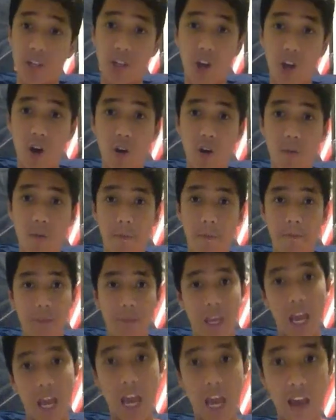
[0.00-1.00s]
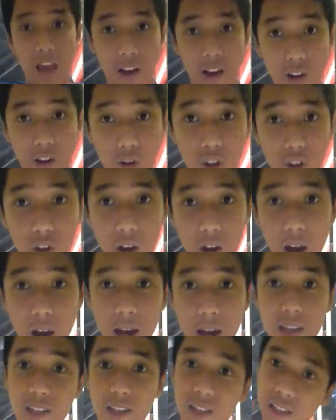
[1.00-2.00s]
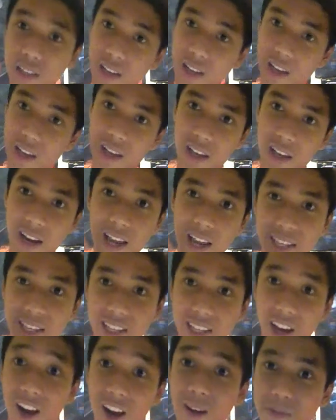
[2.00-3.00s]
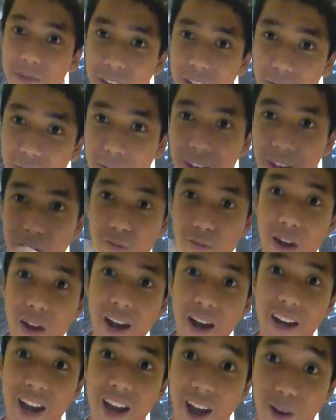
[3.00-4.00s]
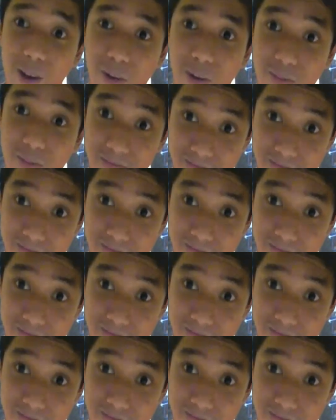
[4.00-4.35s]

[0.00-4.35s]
So, good talk guys. Let's see the Harlem Shake video right now.